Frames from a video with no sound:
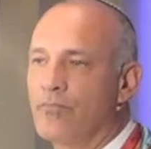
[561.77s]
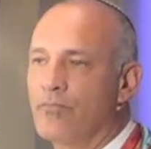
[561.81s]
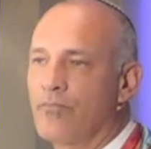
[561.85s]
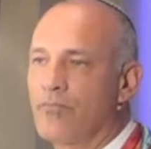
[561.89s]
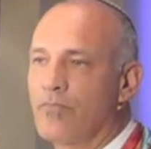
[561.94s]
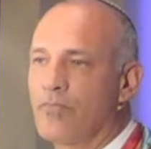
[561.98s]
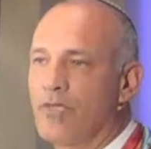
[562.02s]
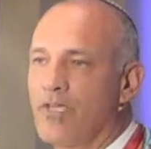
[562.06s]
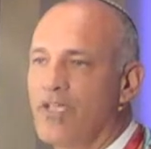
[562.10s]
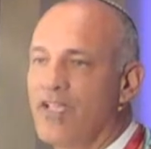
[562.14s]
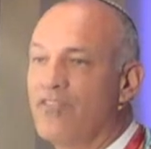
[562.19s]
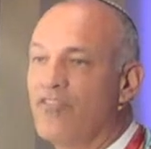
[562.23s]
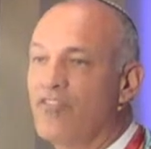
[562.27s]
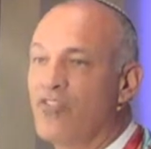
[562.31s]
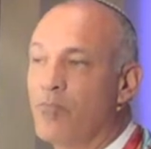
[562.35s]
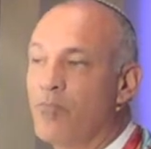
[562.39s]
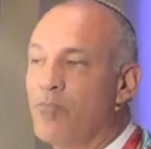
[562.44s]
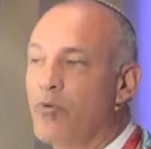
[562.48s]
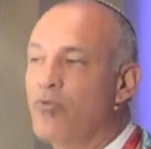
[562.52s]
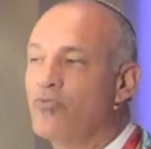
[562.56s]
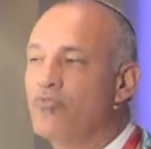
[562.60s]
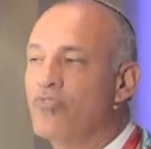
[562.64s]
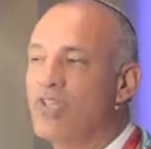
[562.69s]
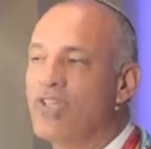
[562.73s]
It's the
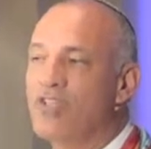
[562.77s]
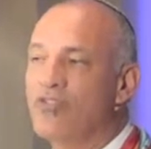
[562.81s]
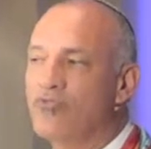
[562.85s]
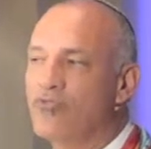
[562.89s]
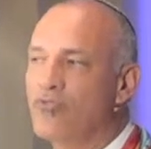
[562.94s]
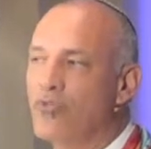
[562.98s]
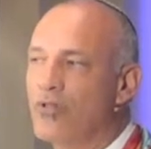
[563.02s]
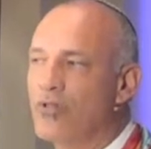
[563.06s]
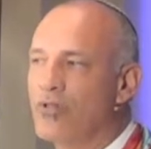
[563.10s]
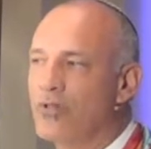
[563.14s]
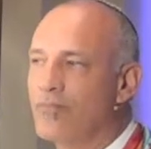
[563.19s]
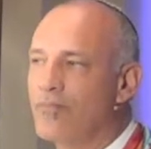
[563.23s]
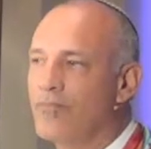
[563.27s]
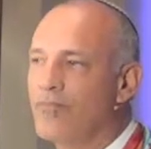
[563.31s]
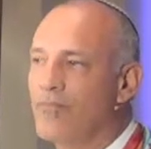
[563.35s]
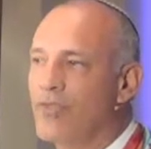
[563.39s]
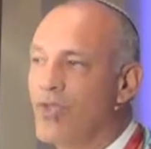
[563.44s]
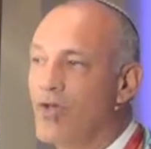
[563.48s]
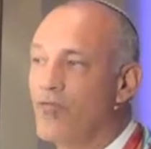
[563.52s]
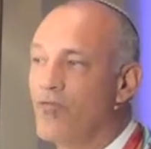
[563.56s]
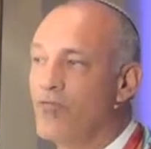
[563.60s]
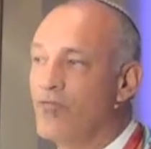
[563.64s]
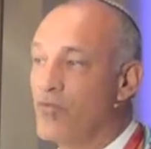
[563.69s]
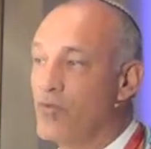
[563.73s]
potential
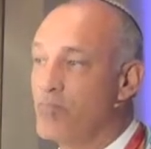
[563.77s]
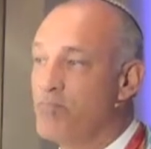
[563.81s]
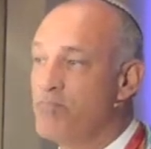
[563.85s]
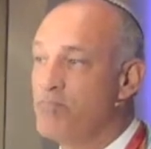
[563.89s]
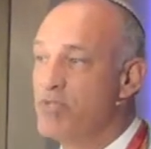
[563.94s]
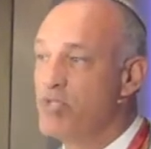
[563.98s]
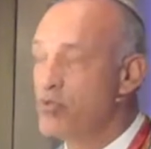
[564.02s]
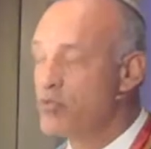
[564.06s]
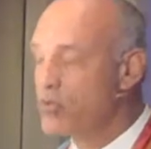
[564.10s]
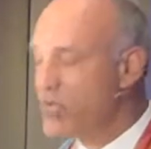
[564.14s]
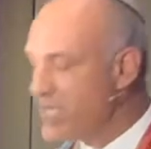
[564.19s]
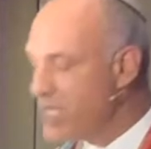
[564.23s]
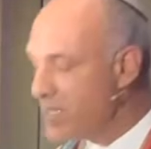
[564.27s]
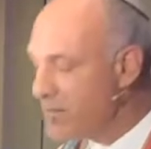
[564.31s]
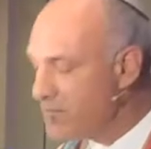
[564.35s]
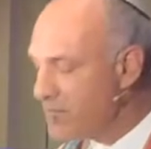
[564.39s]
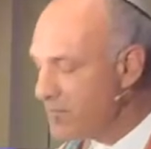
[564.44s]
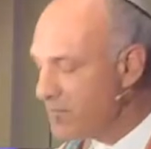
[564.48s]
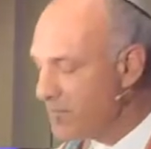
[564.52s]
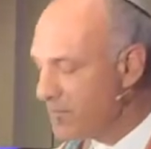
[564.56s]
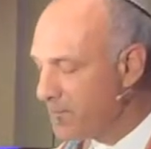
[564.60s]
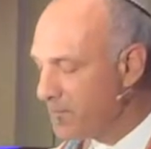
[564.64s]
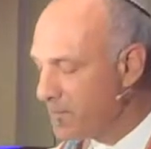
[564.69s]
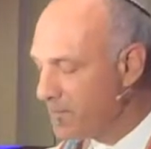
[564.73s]
for beauty
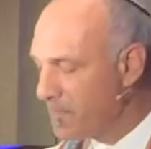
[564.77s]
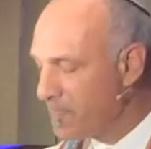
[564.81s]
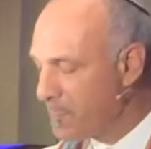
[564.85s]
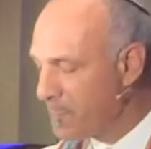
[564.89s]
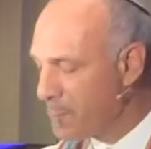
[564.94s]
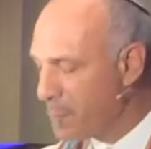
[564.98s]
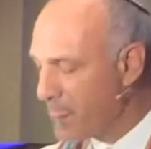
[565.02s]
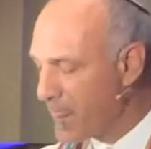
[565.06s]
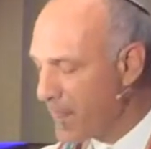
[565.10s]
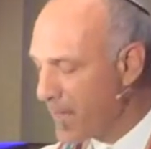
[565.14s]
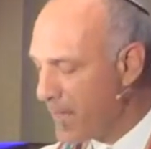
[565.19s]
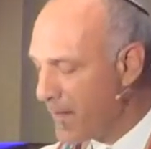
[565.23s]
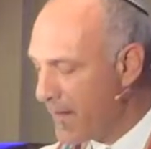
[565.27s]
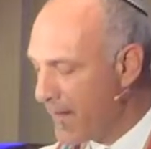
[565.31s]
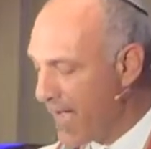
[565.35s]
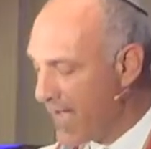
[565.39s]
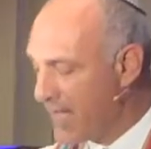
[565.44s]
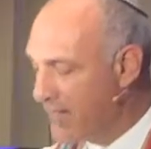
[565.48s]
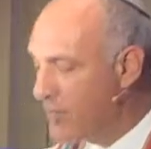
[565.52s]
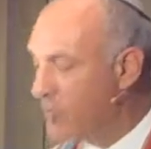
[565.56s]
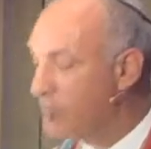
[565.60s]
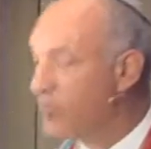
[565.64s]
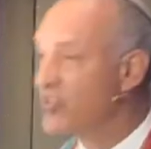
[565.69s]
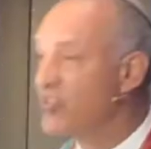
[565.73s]

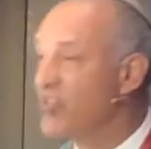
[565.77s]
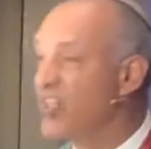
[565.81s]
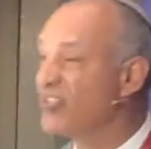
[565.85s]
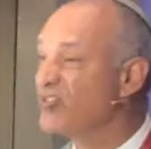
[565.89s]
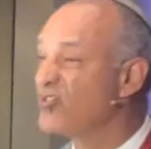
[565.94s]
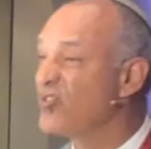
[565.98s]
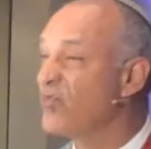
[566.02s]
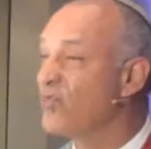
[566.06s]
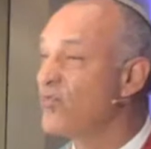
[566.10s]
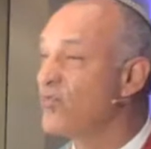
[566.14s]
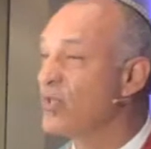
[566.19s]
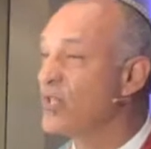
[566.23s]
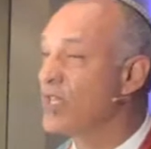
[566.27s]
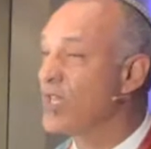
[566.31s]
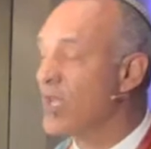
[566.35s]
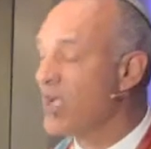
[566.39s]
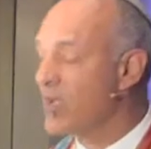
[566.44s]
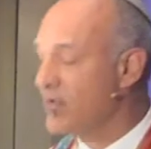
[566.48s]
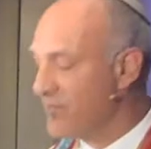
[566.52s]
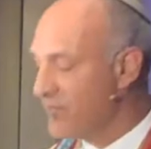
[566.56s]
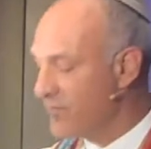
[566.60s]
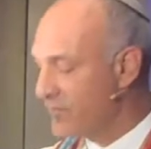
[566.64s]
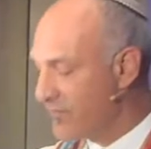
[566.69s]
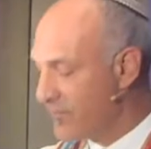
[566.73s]
and the potential for
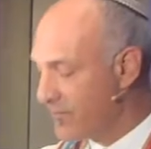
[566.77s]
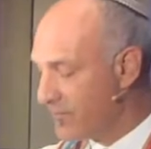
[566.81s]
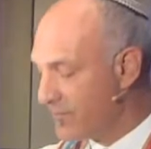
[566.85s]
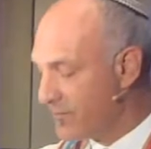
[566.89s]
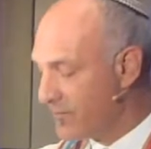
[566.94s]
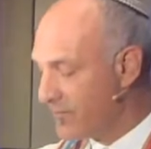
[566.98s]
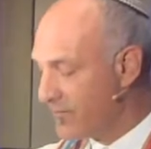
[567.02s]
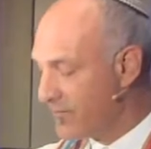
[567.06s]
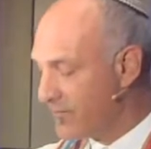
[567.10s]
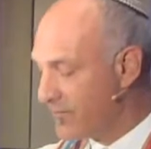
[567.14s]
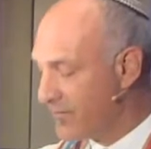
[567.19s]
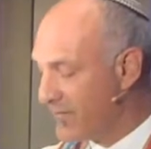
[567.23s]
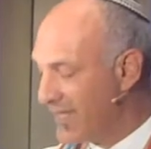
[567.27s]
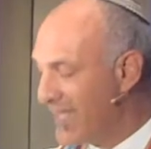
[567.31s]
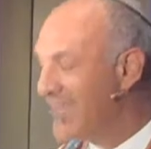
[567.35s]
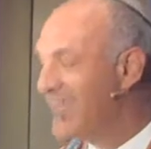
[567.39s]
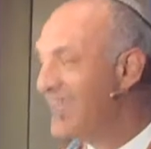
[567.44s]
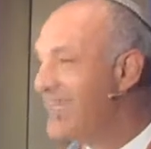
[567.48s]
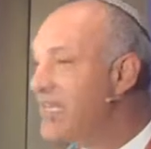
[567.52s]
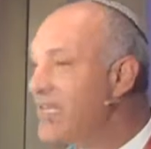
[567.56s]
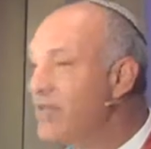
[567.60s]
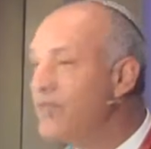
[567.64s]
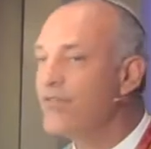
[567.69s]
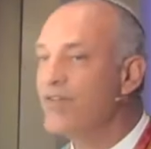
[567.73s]
love.
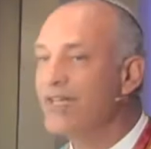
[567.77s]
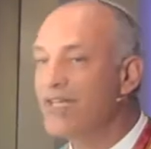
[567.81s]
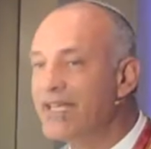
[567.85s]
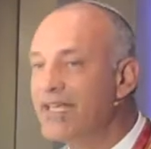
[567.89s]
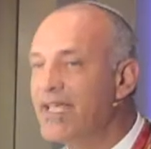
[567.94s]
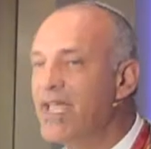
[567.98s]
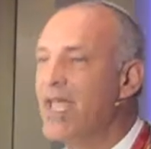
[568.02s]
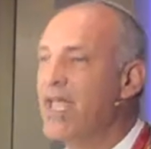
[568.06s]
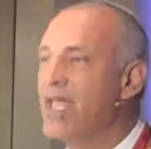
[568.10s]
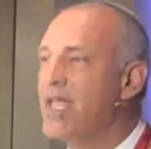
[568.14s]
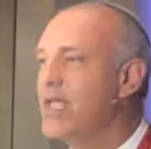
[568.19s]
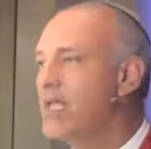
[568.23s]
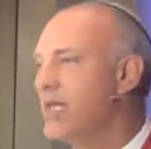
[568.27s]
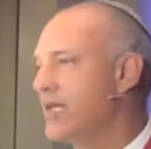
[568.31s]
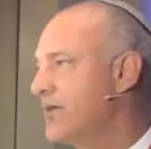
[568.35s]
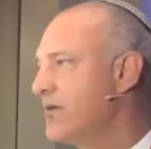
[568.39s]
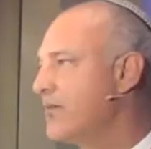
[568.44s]
Even Cain,